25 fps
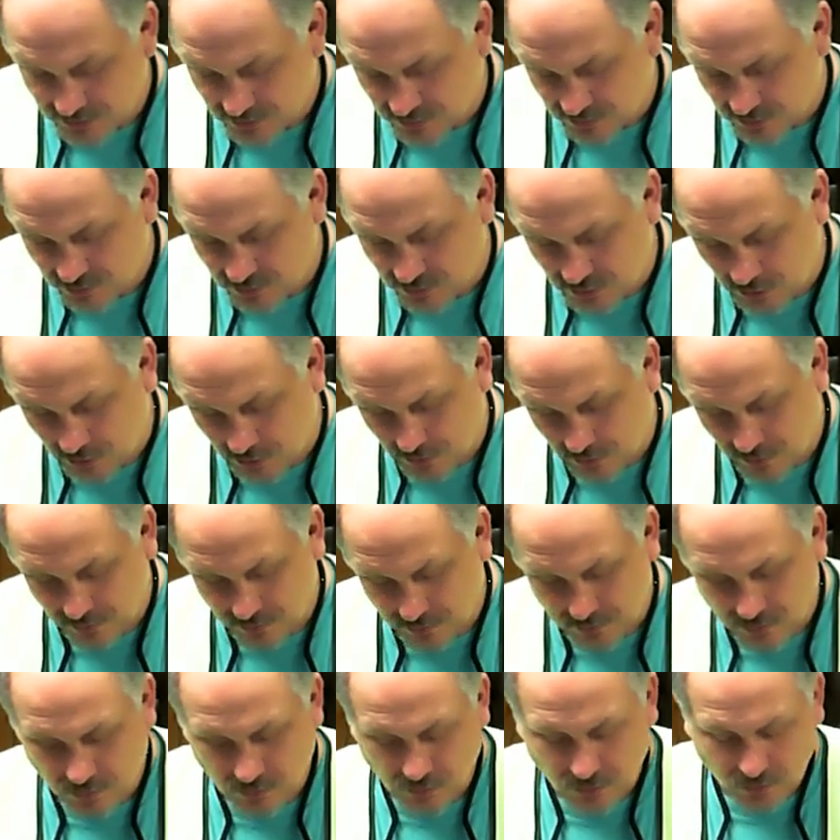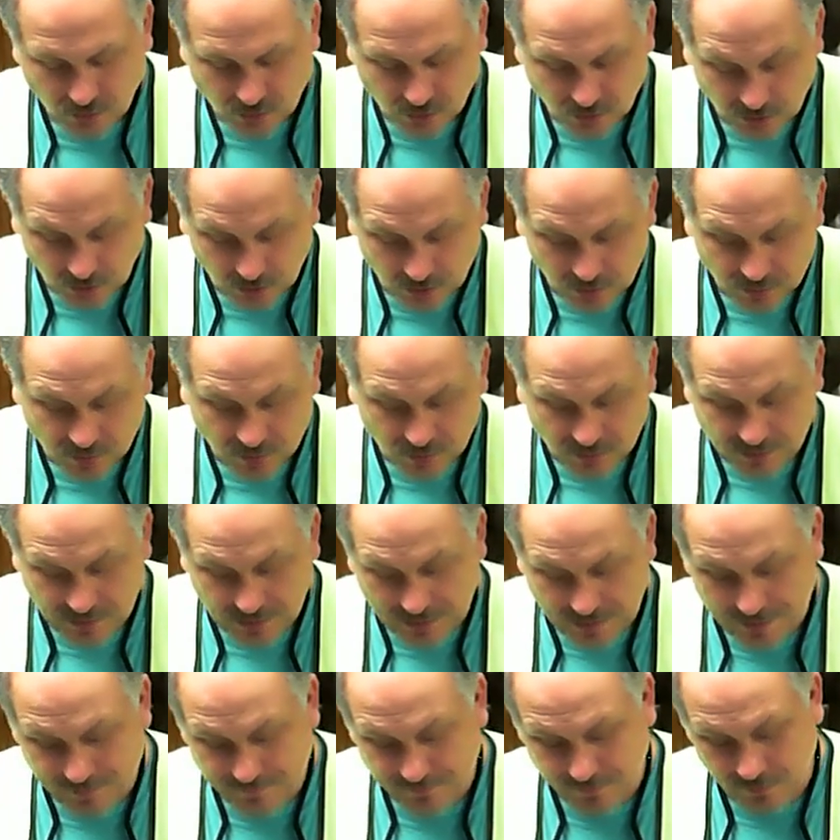Jesus cho- chose to
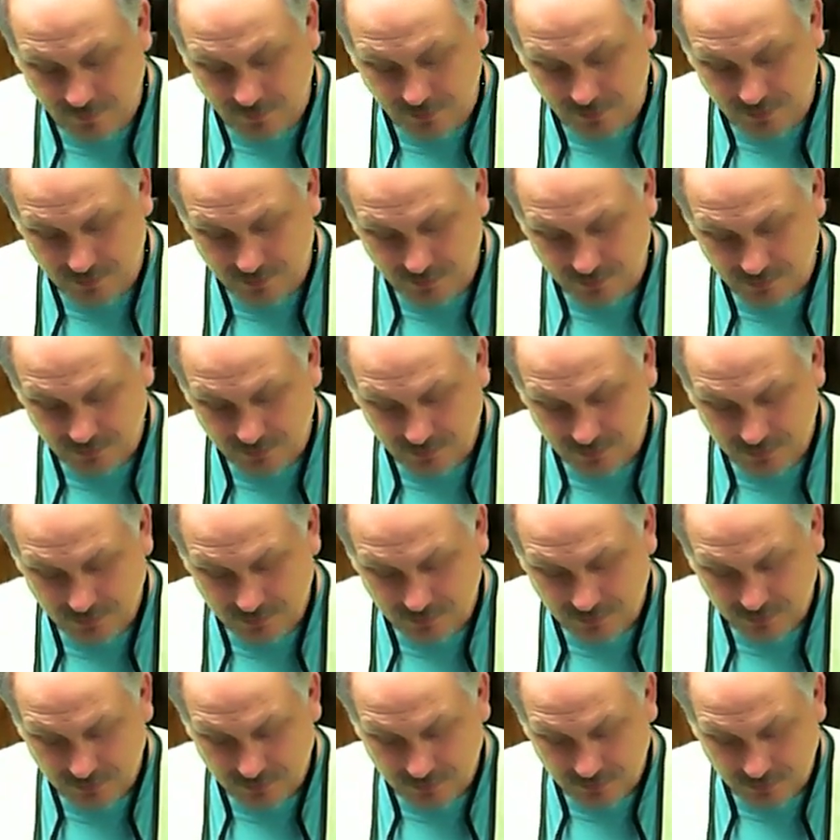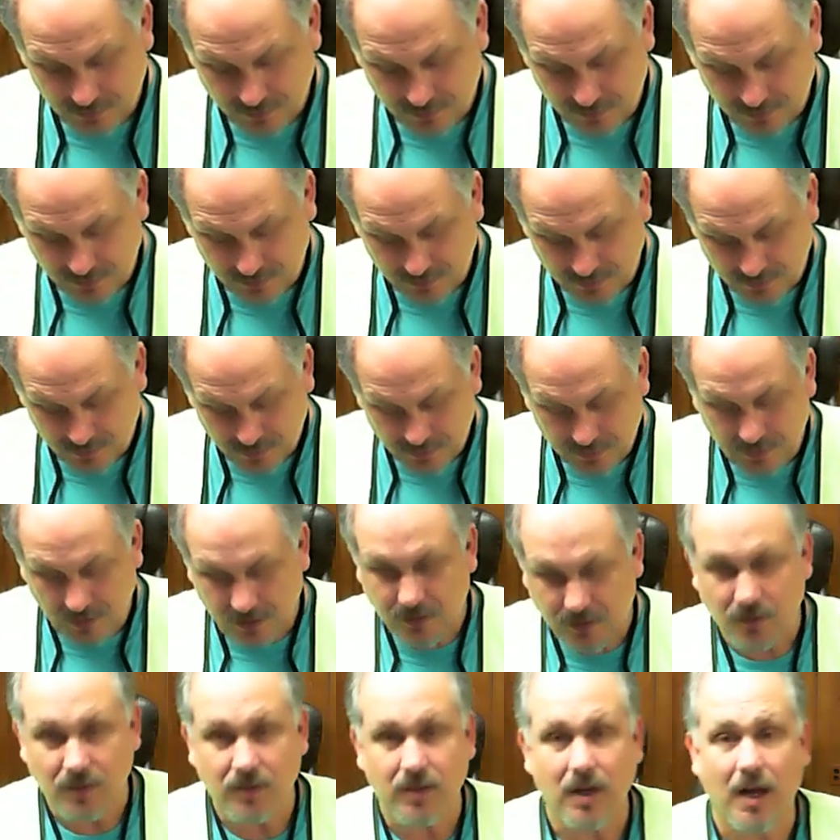die for us.
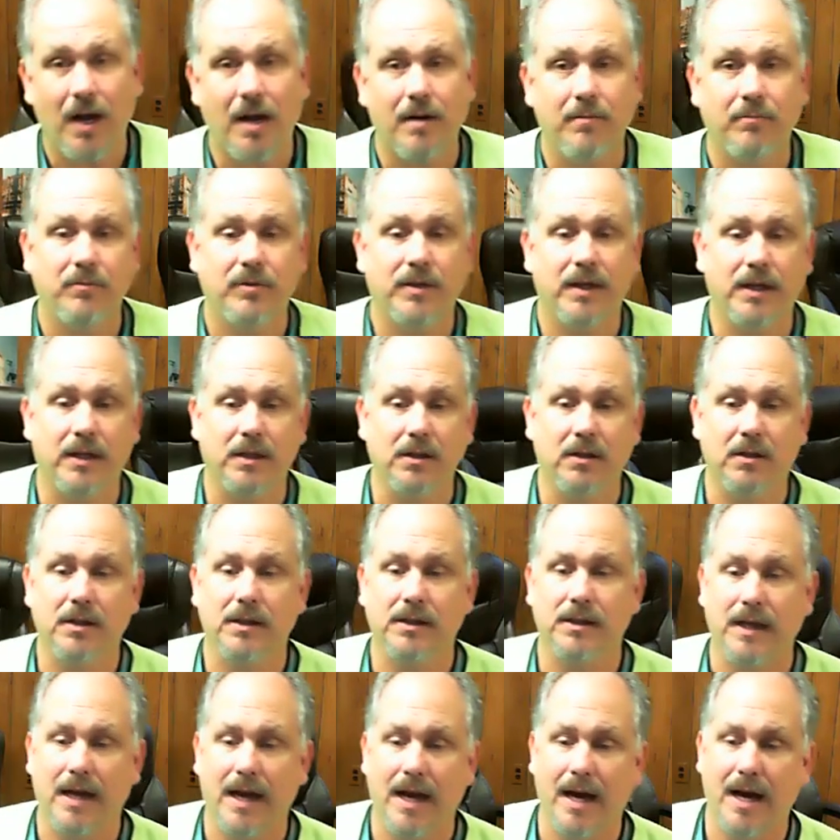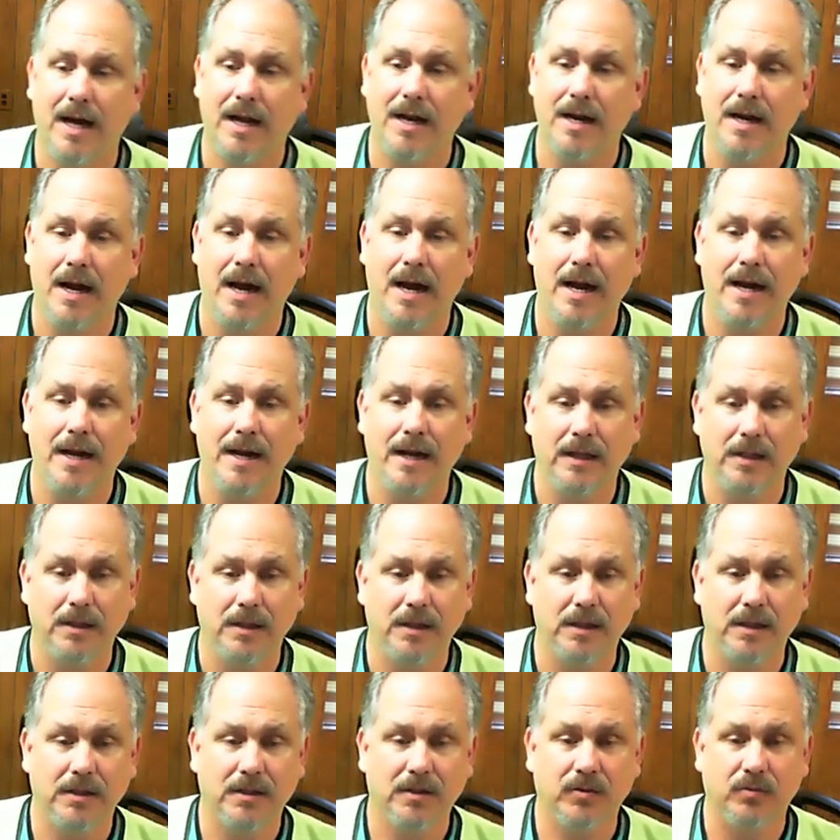Let's um, take a look at that
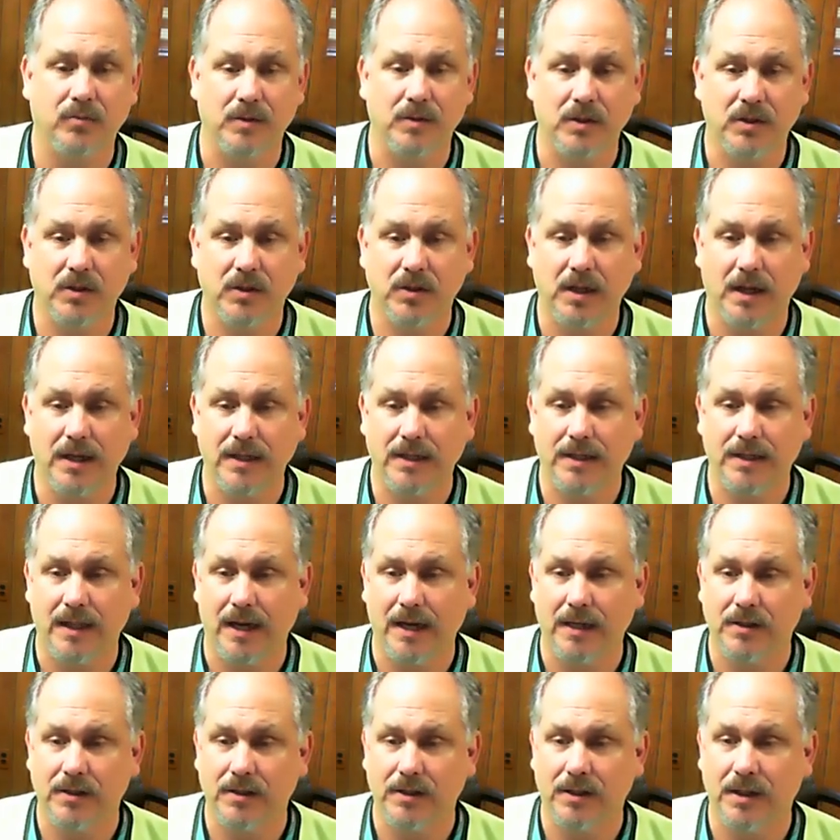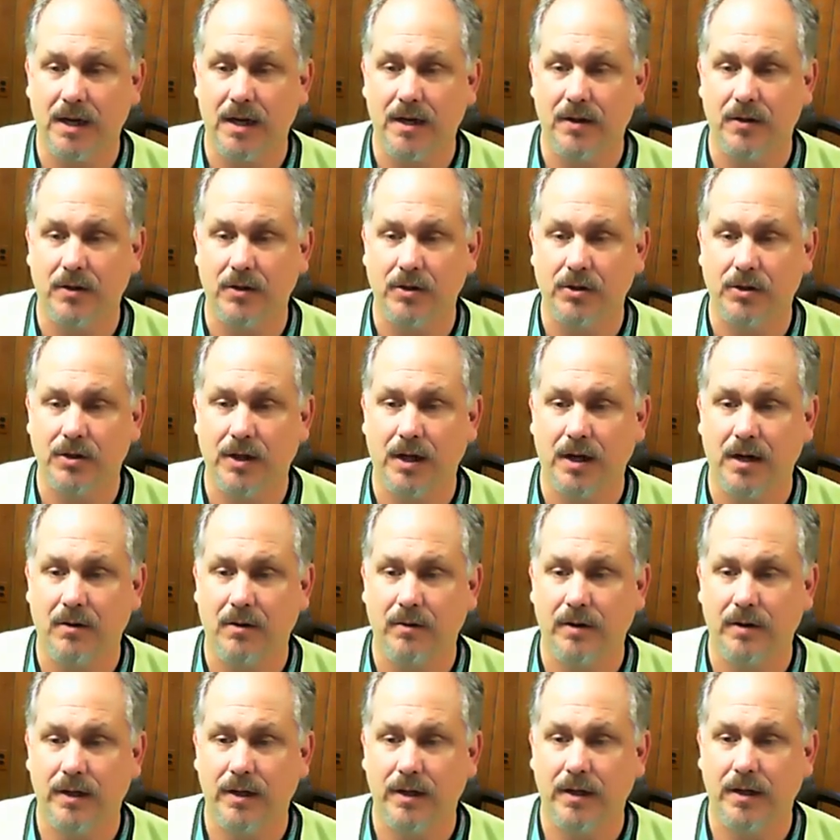and then let's recite that together,
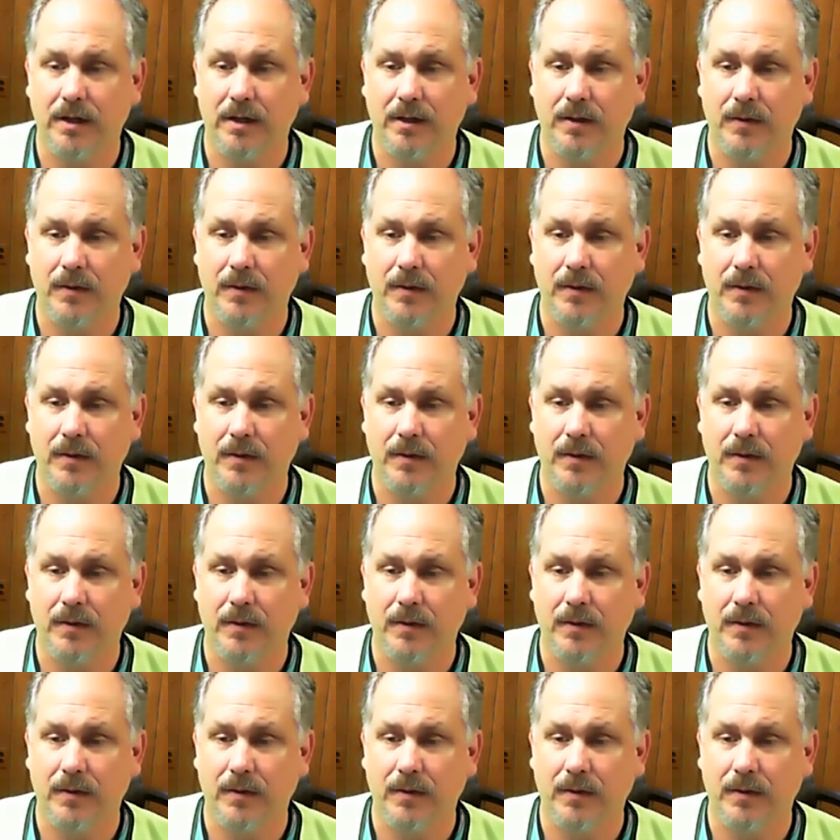shall we?